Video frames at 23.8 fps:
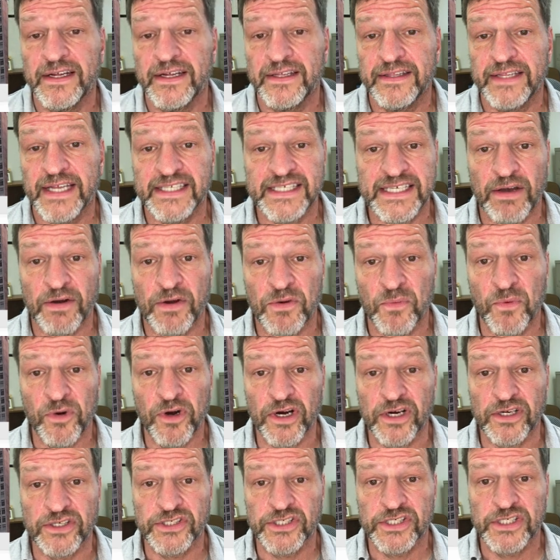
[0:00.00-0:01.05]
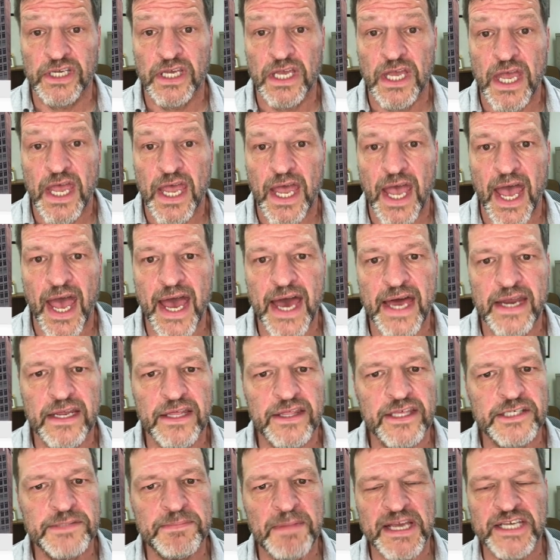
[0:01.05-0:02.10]
That's how it works. And
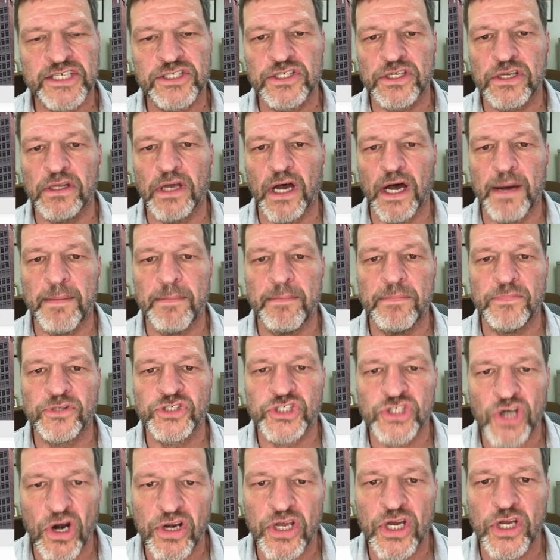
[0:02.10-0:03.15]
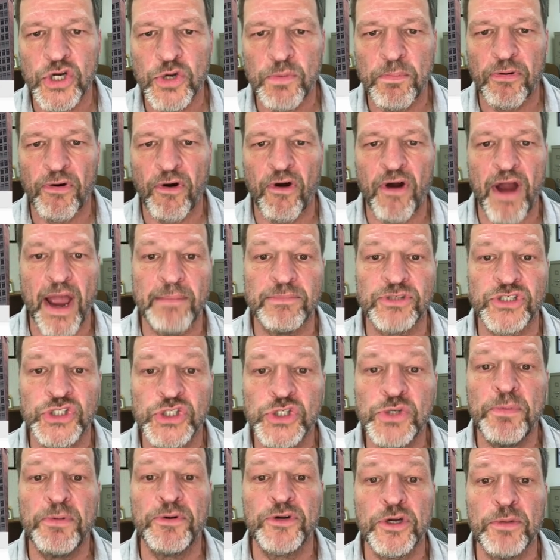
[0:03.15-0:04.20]
this makes starting a new program
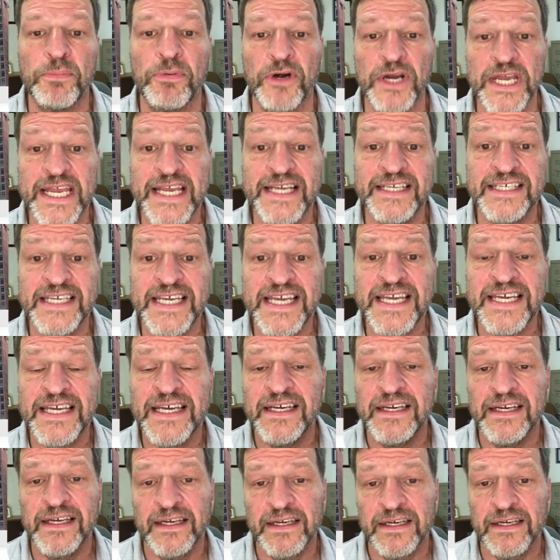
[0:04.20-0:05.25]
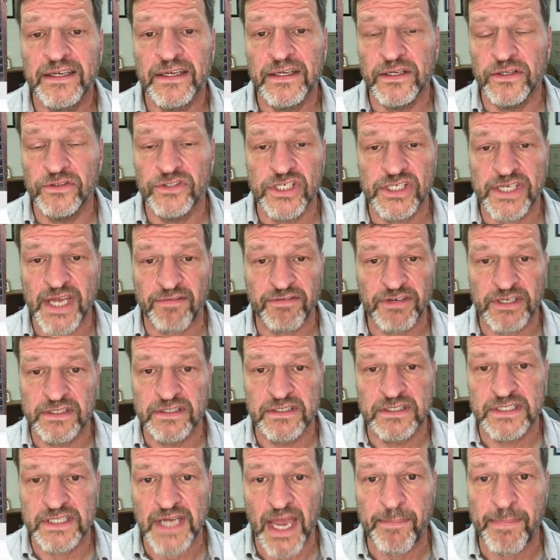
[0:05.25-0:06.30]
super duper easy. You just have to
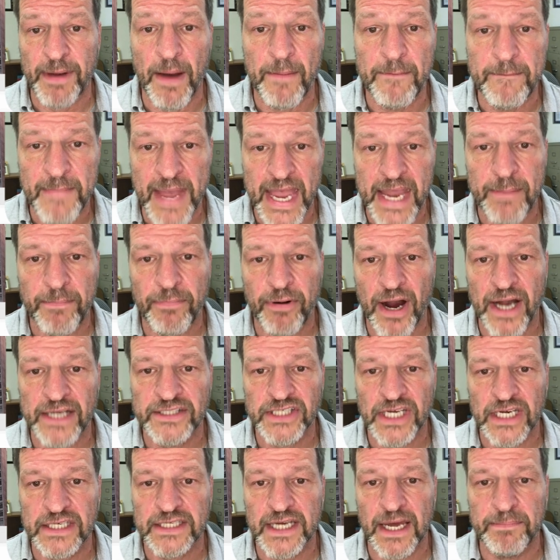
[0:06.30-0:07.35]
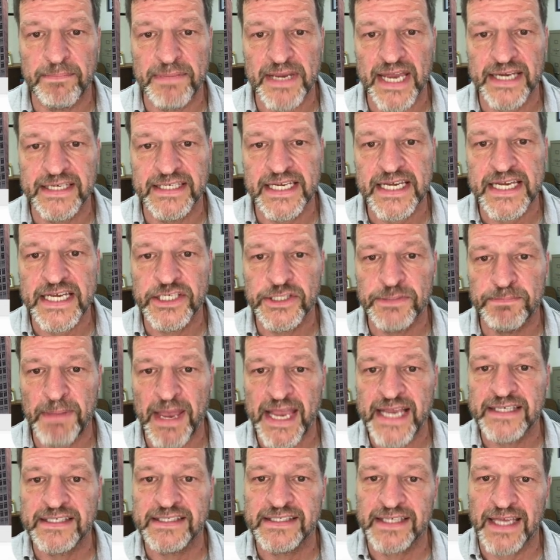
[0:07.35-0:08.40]
type out make project.bat
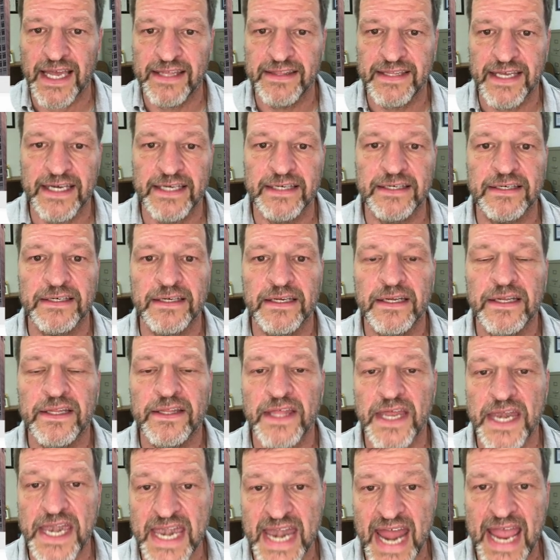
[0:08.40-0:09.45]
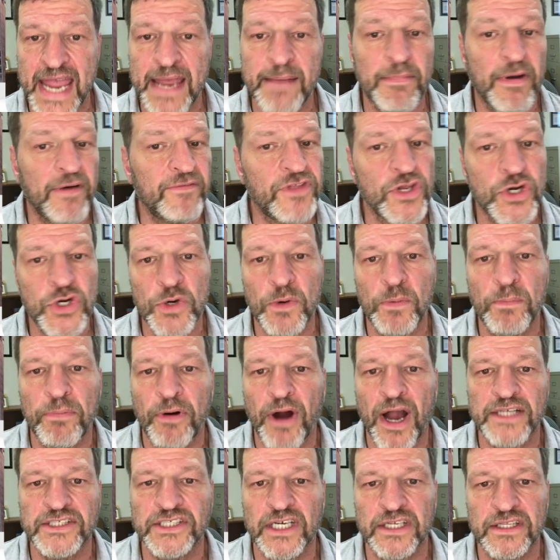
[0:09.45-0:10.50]
space and then the name of the new
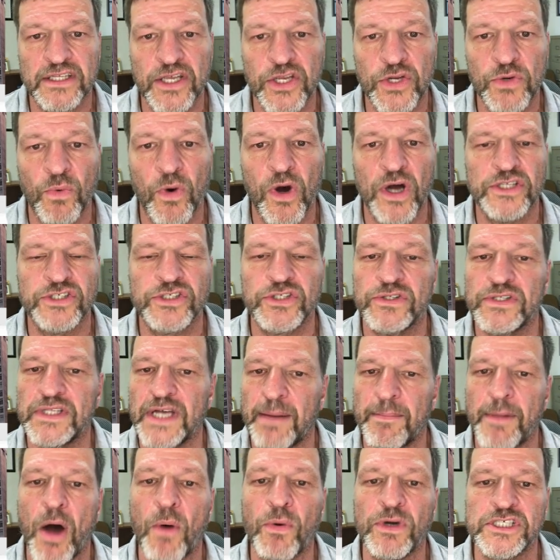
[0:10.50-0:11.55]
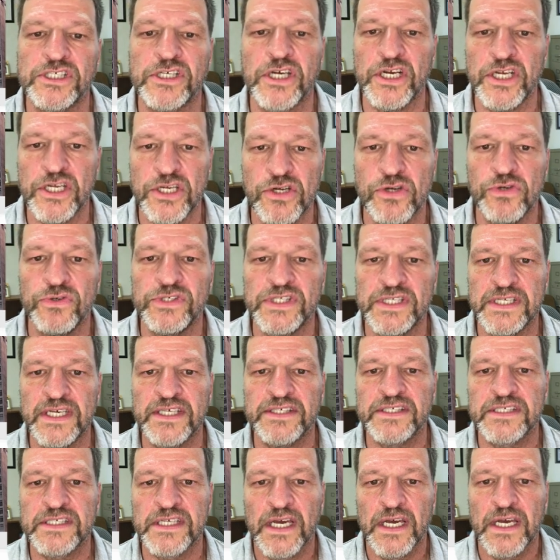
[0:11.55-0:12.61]
project that you want. So I'm always going to use
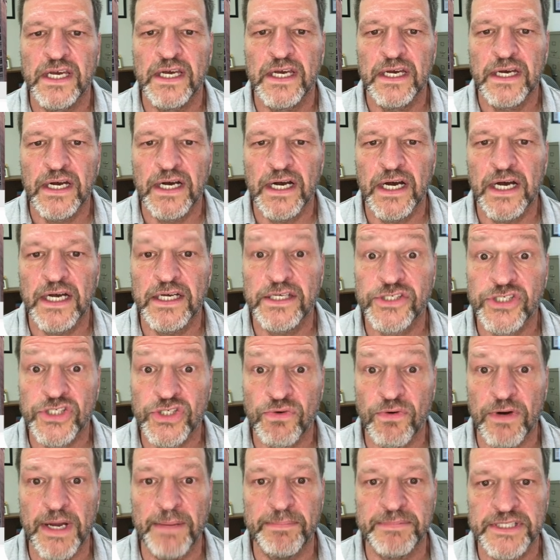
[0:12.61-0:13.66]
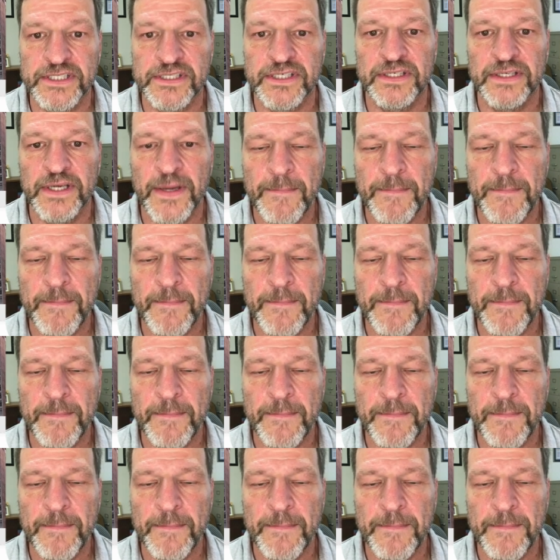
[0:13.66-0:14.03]
this script.